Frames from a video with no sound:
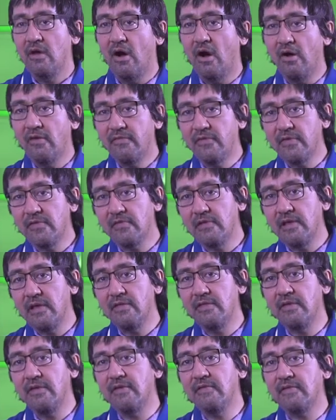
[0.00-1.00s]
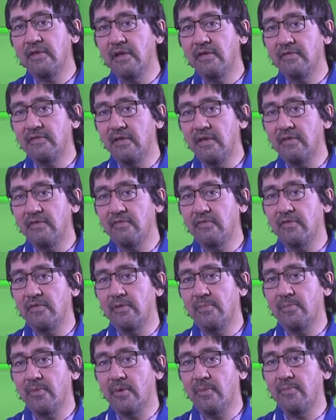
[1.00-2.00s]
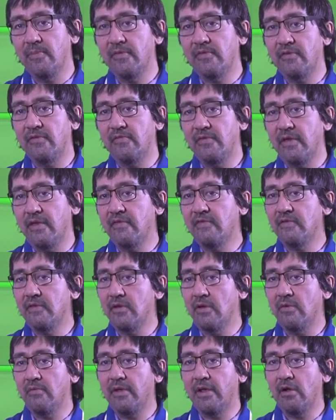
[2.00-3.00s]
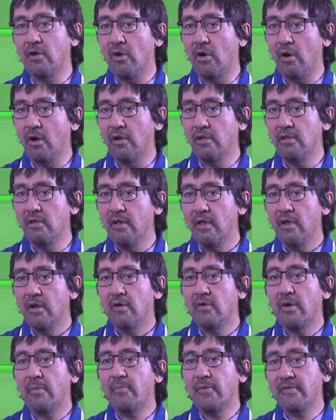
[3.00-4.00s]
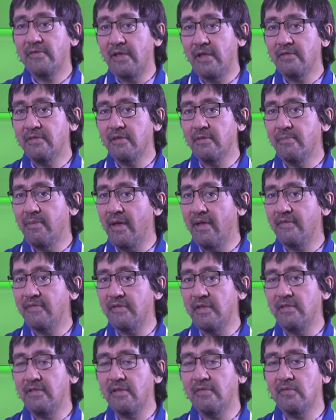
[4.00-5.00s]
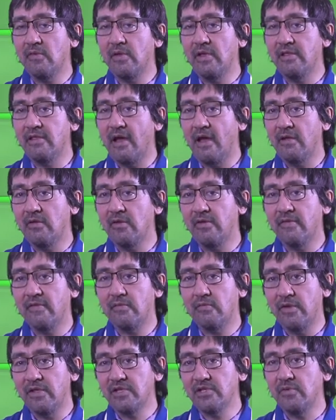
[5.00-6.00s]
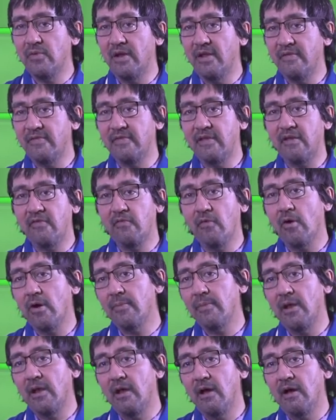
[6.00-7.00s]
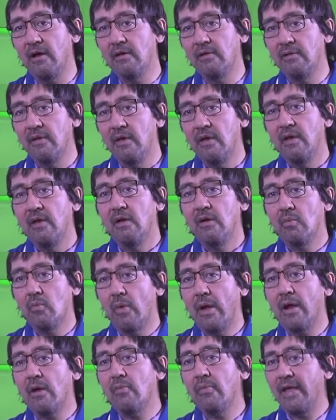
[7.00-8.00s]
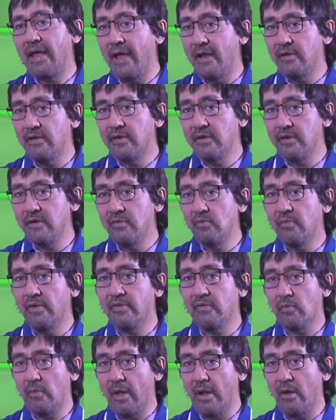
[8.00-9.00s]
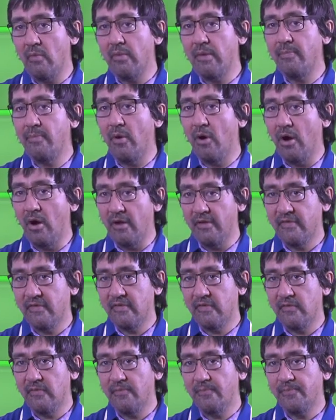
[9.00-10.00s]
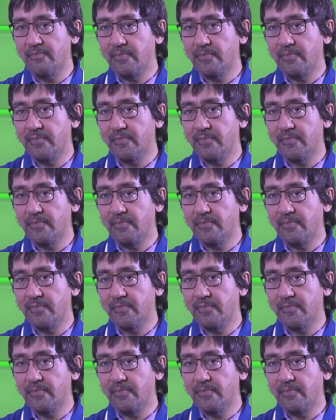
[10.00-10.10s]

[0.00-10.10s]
Obviously, these exist for the purpose of easier recall, represented best in the Sugidanon's ritualistic formula, where we ended was where we paused.